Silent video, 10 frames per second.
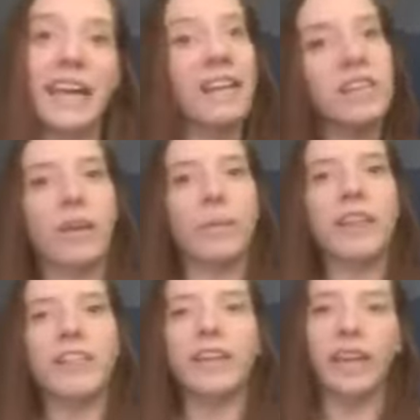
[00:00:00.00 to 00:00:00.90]
that start
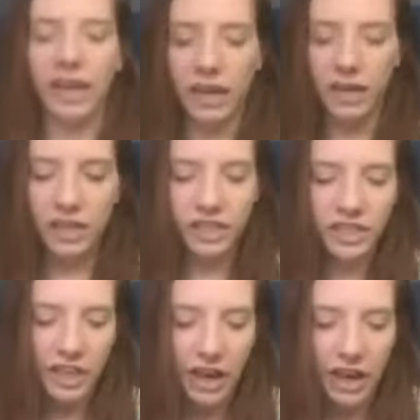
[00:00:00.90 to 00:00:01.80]
with an
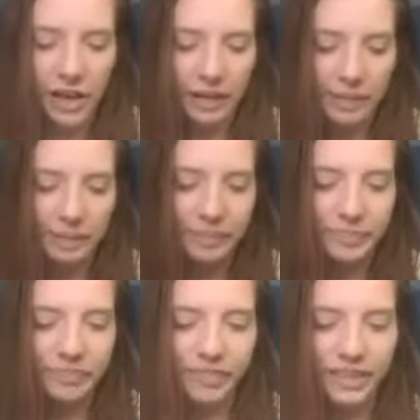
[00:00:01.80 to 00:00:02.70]
H.
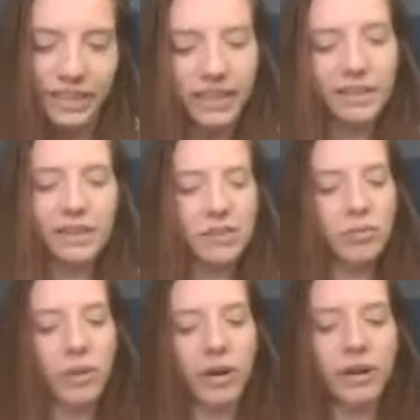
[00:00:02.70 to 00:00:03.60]
This
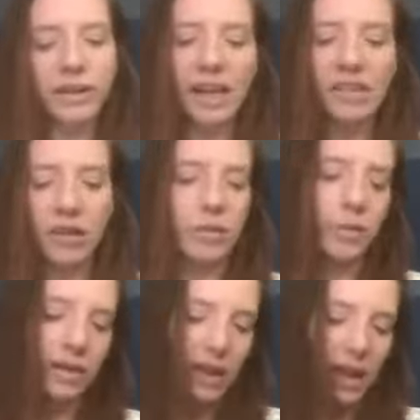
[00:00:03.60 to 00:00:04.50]
one that starts
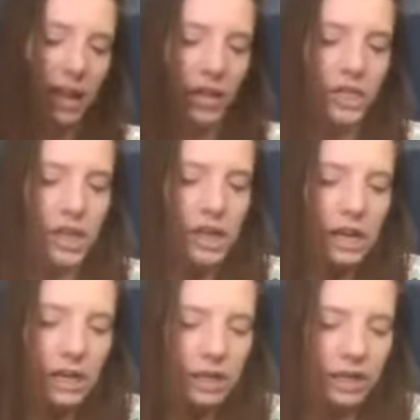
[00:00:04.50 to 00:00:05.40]
with an H
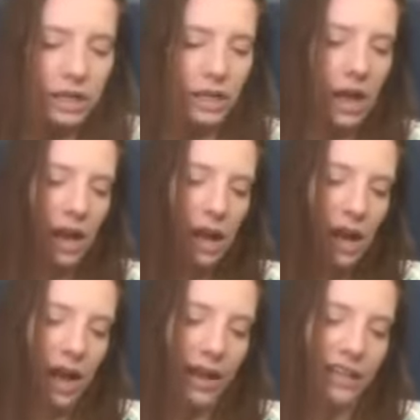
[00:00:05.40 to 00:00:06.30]

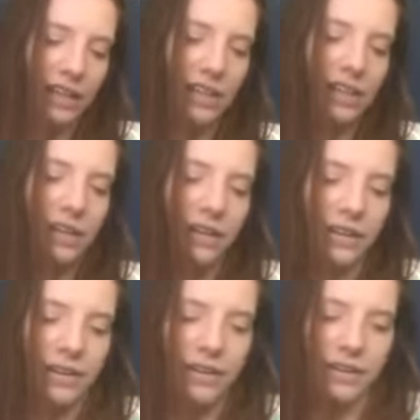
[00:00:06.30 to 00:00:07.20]
has,
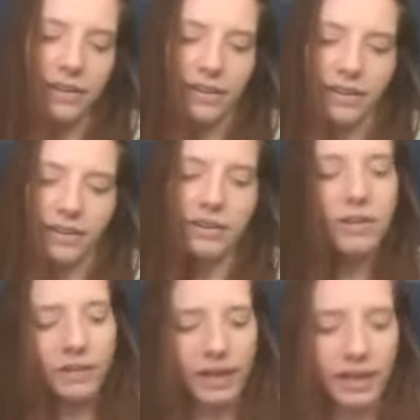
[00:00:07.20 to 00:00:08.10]

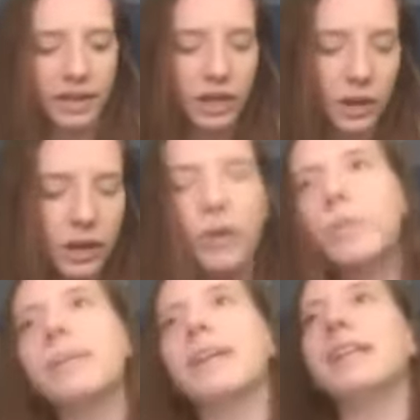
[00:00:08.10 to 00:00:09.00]
okay, it
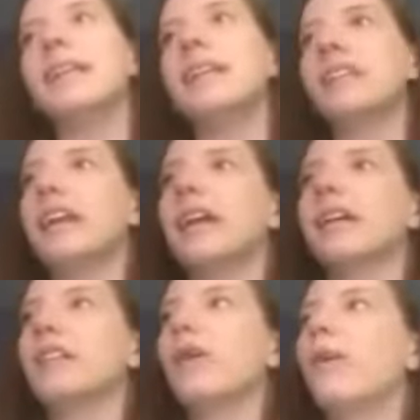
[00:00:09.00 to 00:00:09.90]
is,
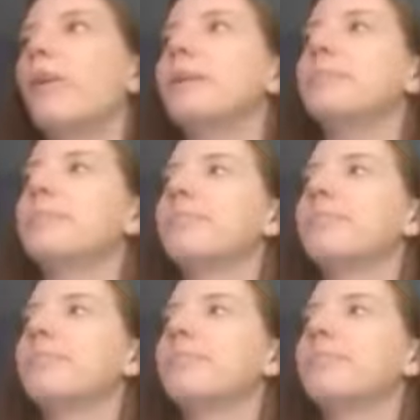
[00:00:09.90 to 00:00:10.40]
so